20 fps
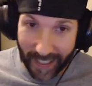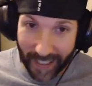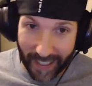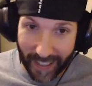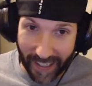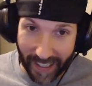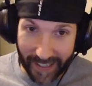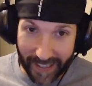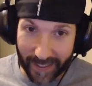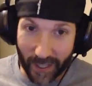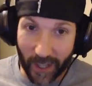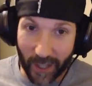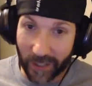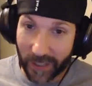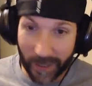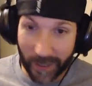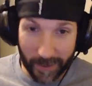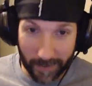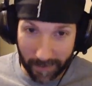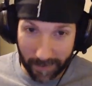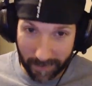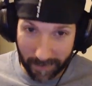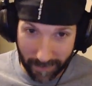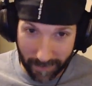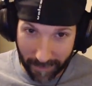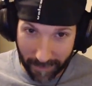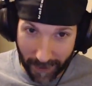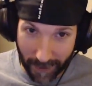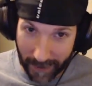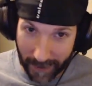it's all the
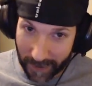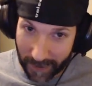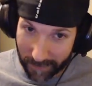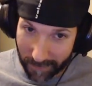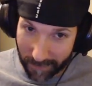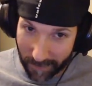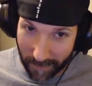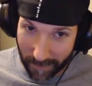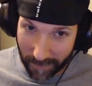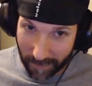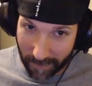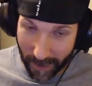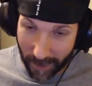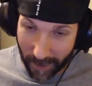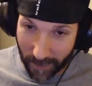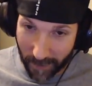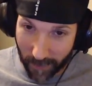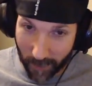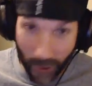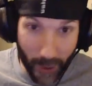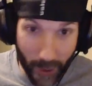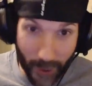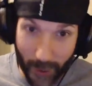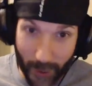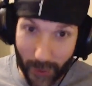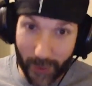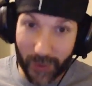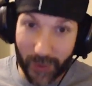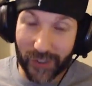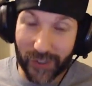fucking
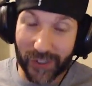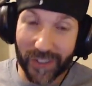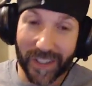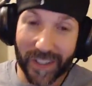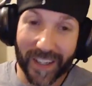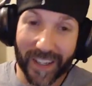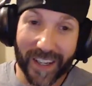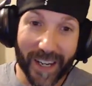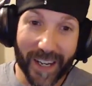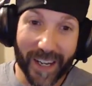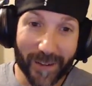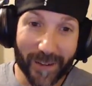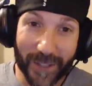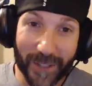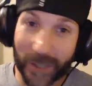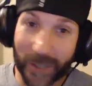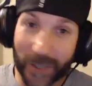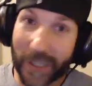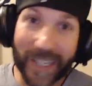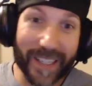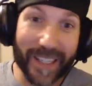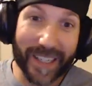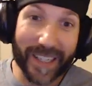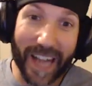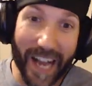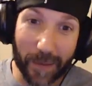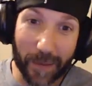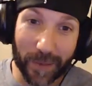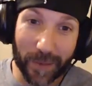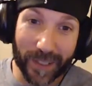ruse of the Green
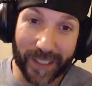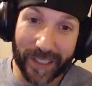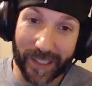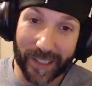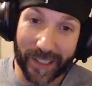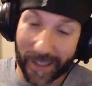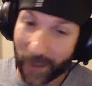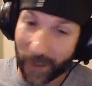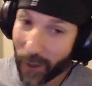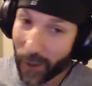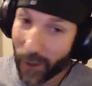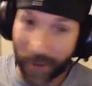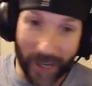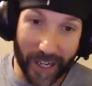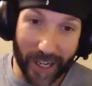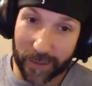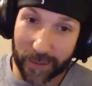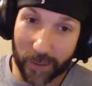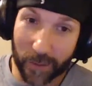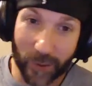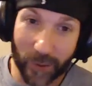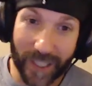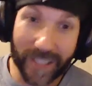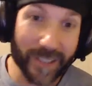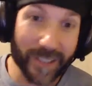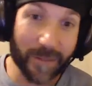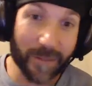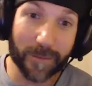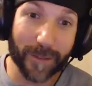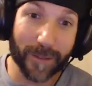Goblin. Norman Osborn
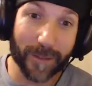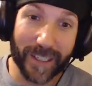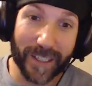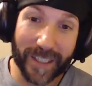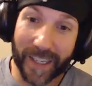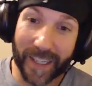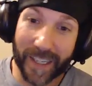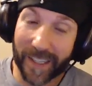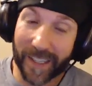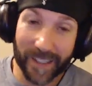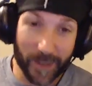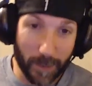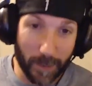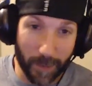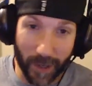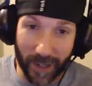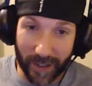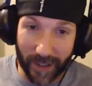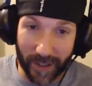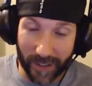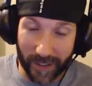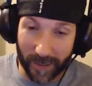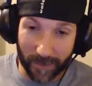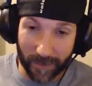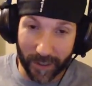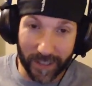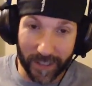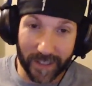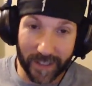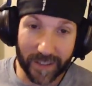isn't fucking dead. He's a part of
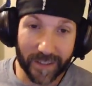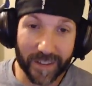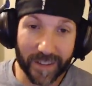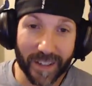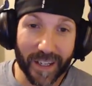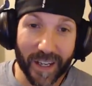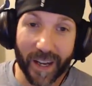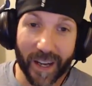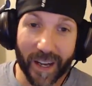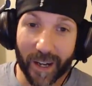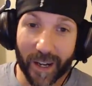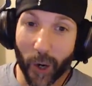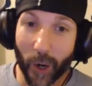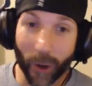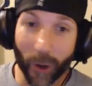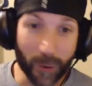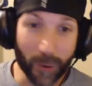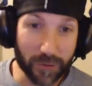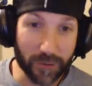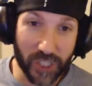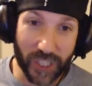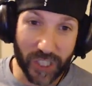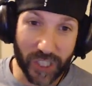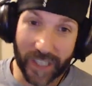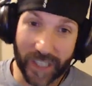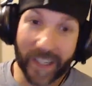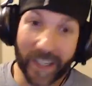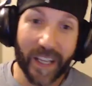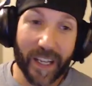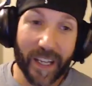this fucking occult
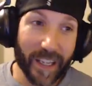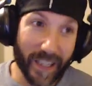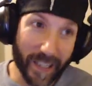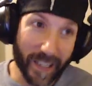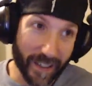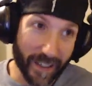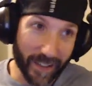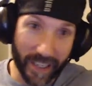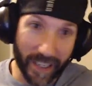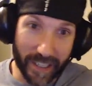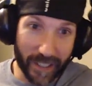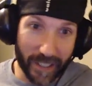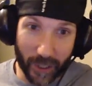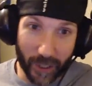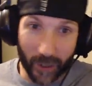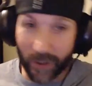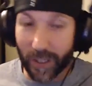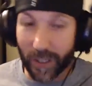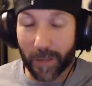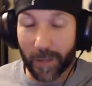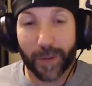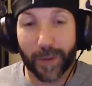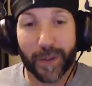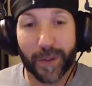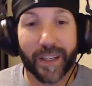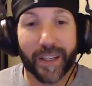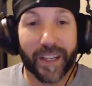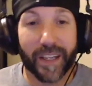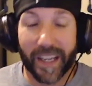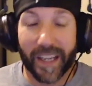shit in like Europe.
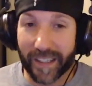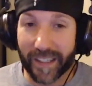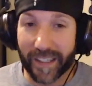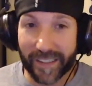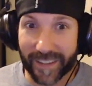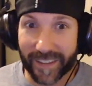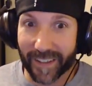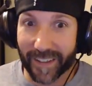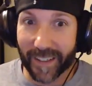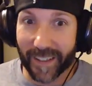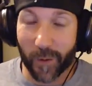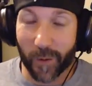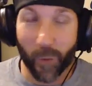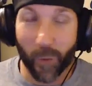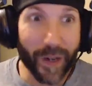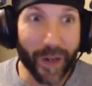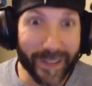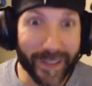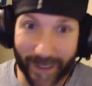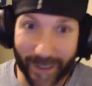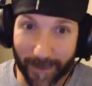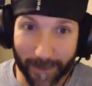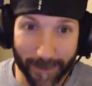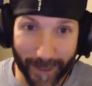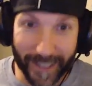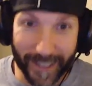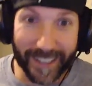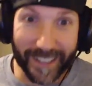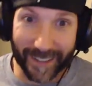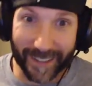And it's like, what the
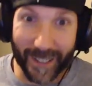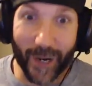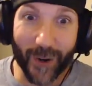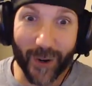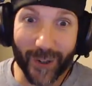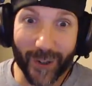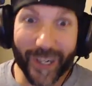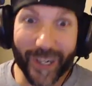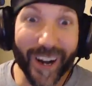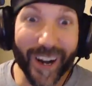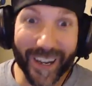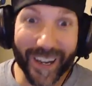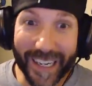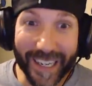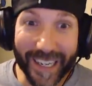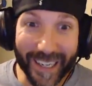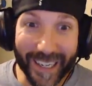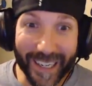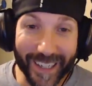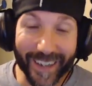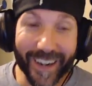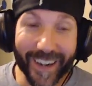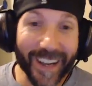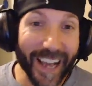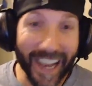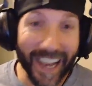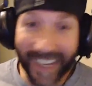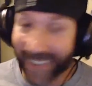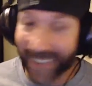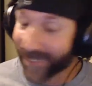fuck is going on here?
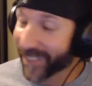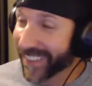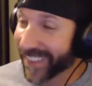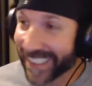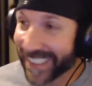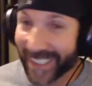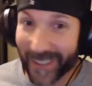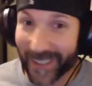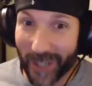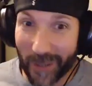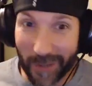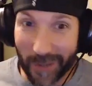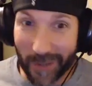How the fuck did Norman